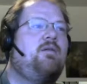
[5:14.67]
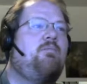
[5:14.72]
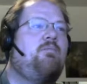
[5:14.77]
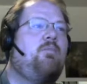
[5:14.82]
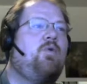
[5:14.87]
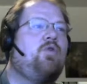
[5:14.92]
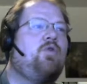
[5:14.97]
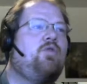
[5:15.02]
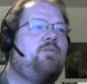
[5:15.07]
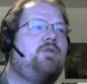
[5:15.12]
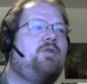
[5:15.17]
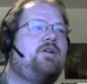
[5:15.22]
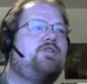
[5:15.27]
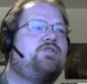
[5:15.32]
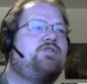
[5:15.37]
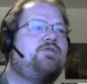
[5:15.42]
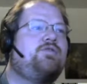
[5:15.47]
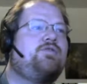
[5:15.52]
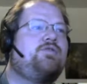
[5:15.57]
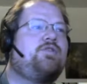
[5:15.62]
mortal
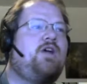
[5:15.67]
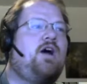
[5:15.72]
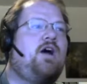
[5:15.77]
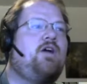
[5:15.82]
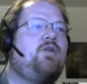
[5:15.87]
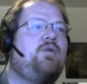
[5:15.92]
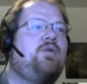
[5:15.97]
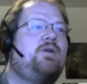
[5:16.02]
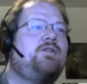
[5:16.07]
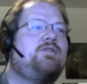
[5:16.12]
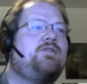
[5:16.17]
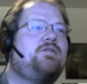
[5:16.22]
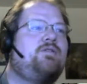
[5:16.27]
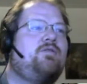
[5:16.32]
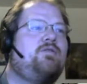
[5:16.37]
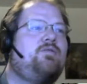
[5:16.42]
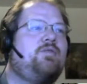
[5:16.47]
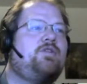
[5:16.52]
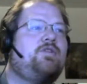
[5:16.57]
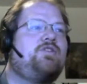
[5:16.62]
pleasures,
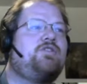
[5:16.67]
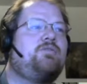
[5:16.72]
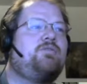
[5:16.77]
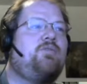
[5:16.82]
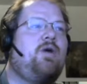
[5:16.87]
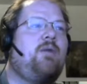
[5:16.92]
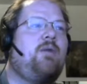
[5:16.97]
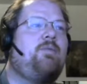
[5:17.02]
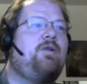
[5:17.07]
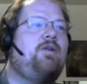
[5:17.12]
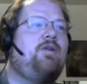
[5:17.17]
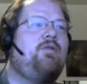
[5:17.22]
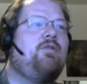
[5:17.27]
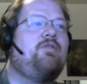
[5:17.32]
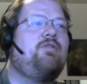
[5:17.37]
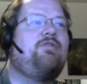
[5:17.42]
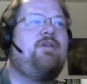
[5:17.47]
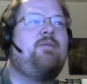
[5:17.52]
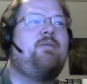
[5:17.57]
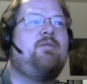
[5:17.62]
conquest, riches and property,
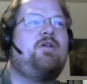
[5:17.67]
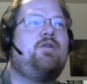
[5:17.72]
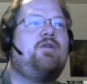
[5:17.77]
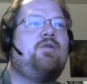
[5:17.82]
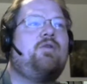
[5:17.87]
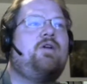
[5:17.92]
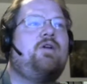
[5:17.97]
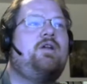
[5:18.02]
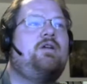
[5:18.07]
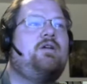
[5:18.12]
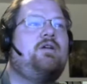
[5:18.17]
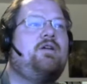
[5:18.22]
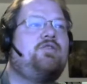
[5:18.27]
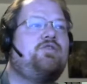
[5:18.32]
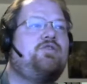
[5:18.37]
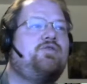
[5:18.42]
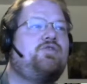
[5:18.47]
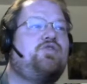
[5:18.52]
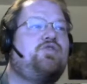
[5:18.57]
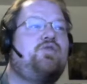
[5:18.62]
or fame and glory. I'll
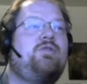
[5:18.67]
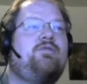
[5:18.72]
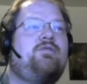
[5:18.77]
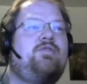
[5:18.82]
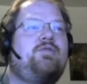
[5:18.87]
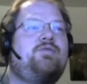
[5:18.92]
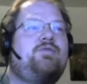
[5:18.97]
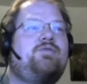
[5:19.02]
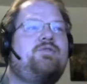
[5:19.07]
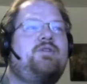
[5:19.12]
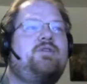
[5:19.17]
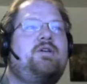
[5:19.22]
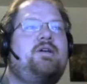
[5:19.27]
choose 2 of those.